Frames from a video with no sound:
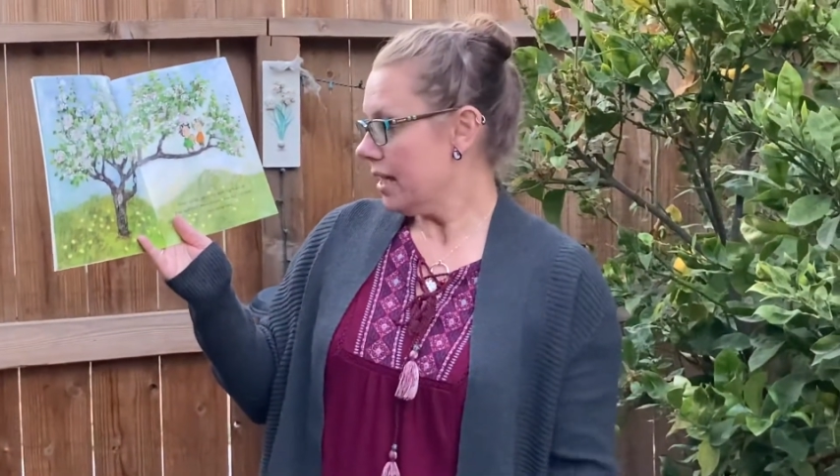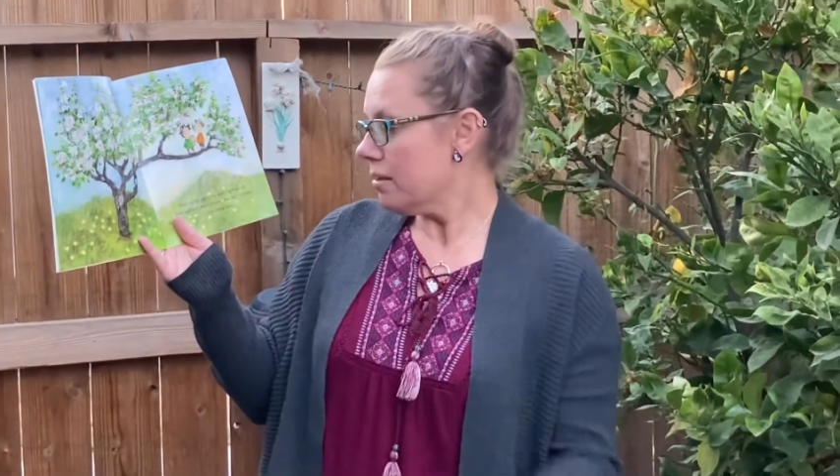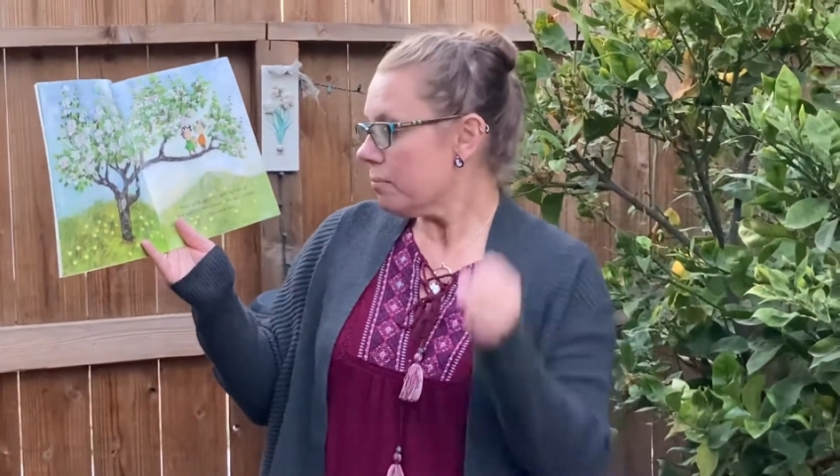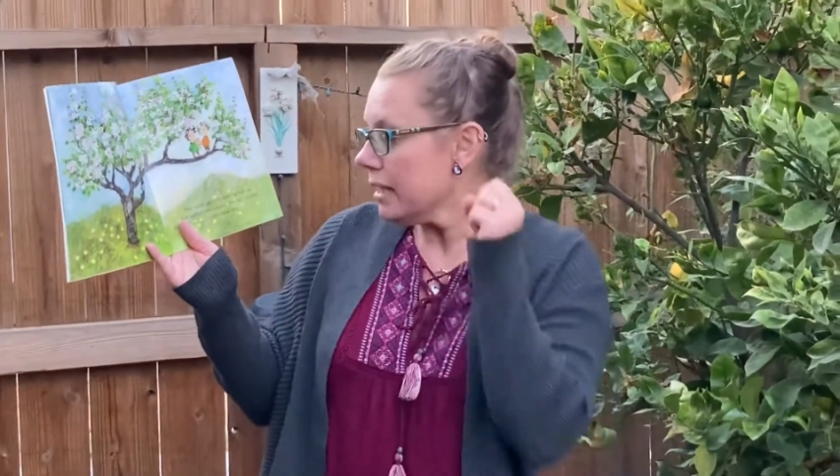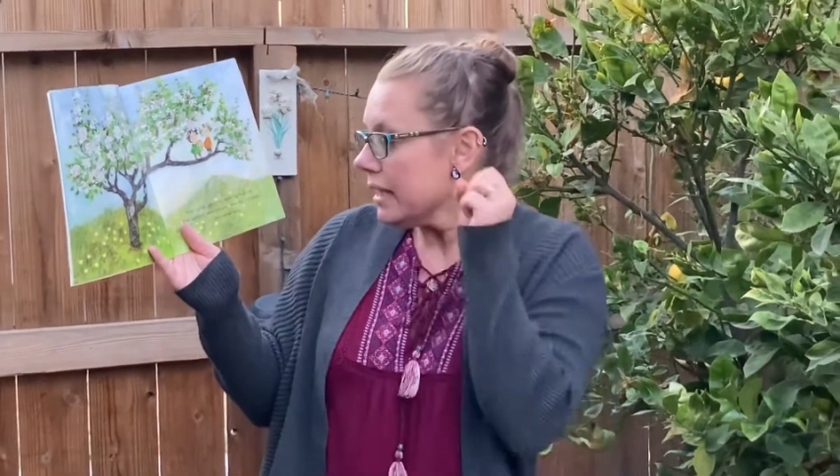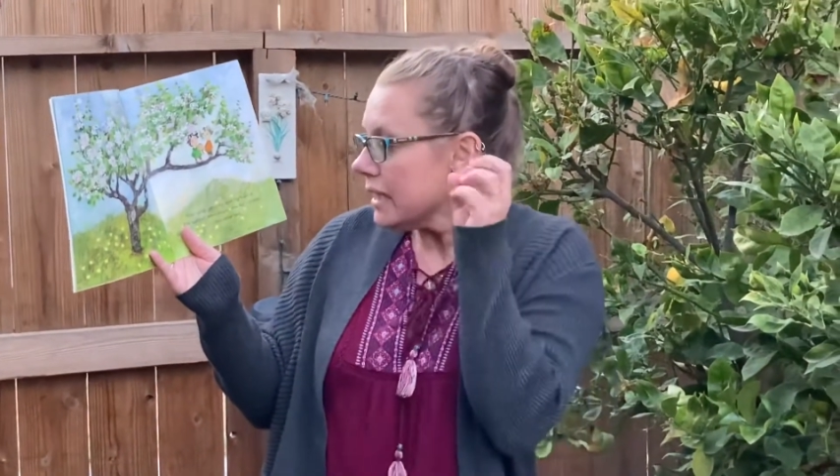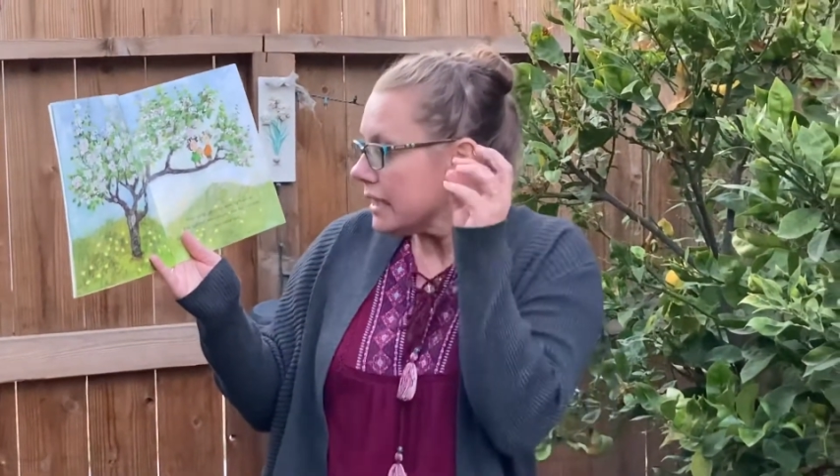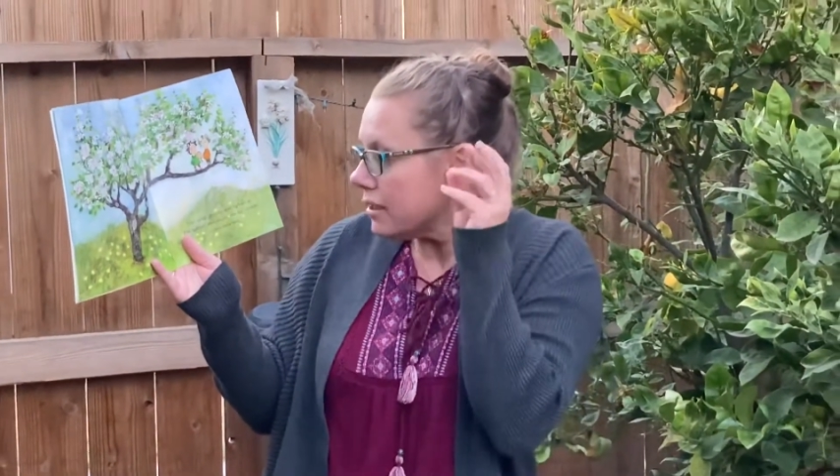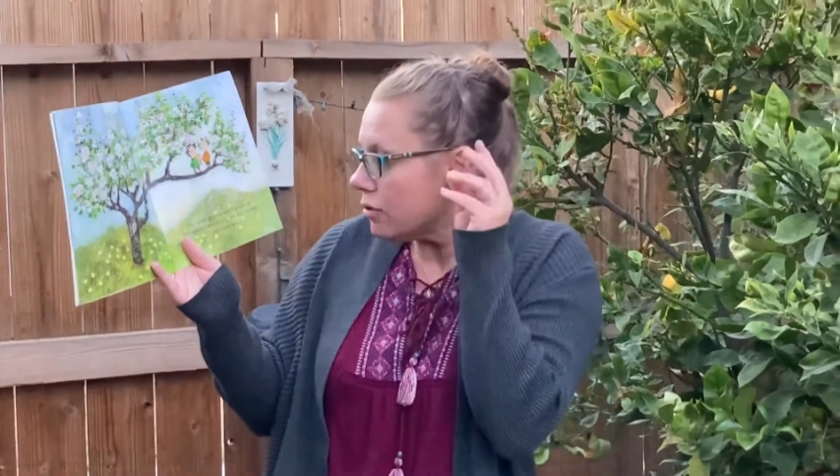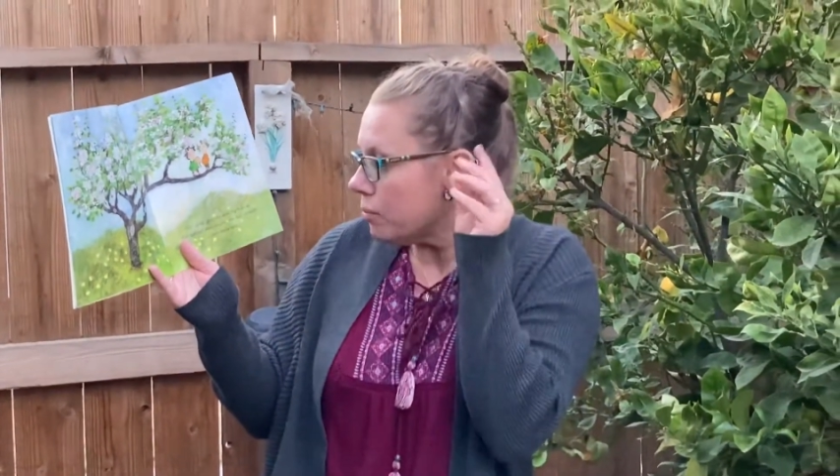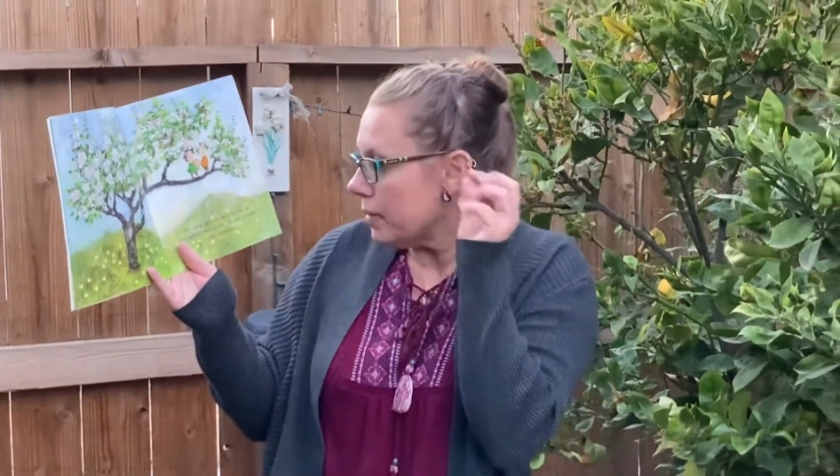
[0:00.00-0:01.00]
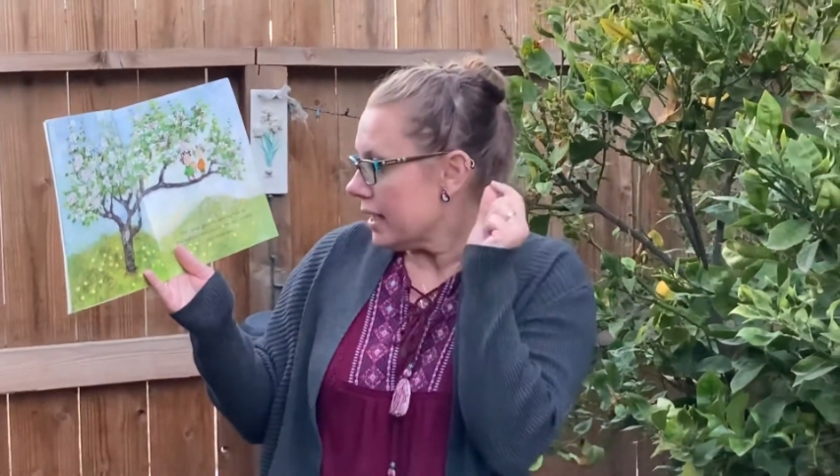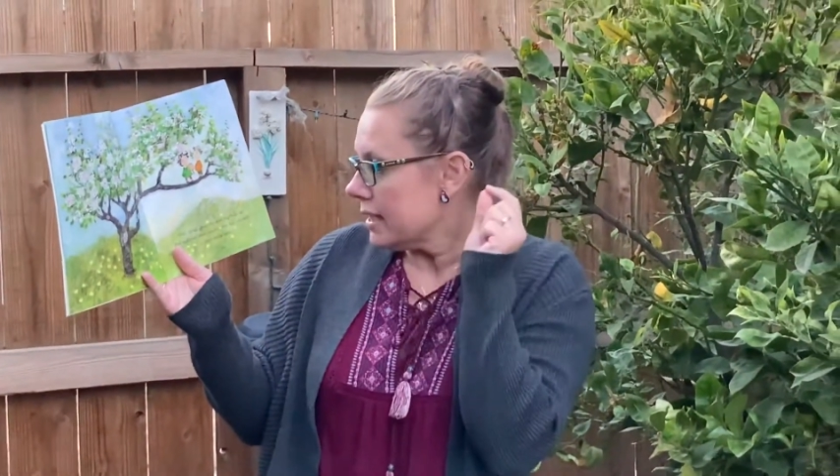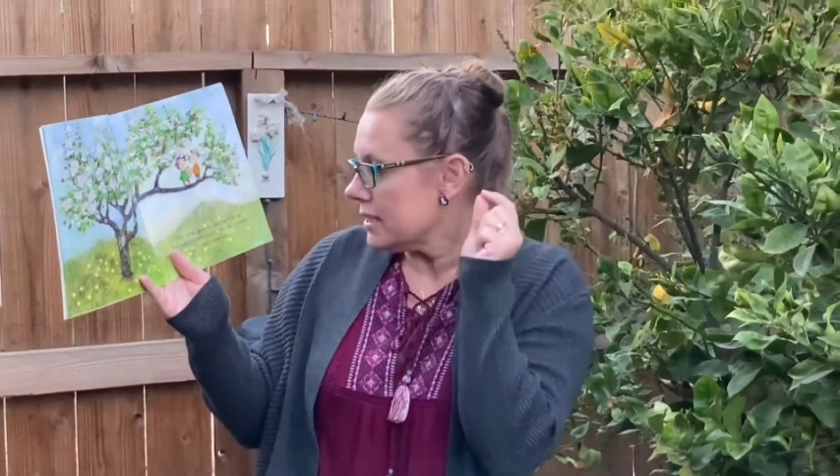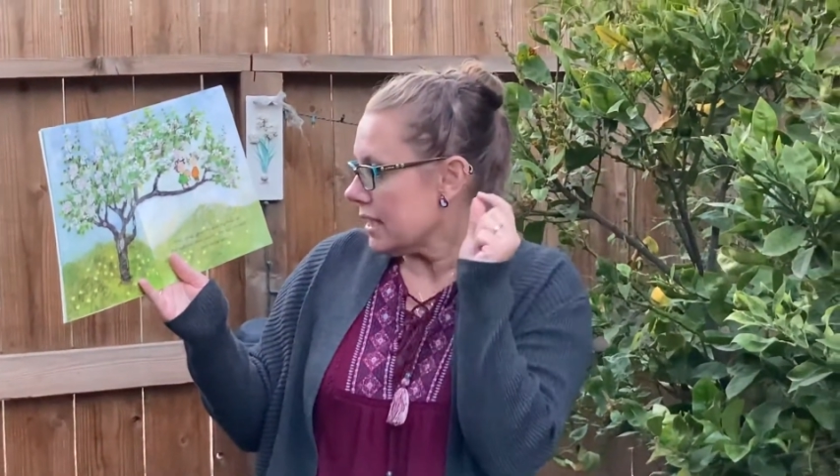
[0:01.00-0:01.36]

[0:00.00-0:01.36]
Pink little buds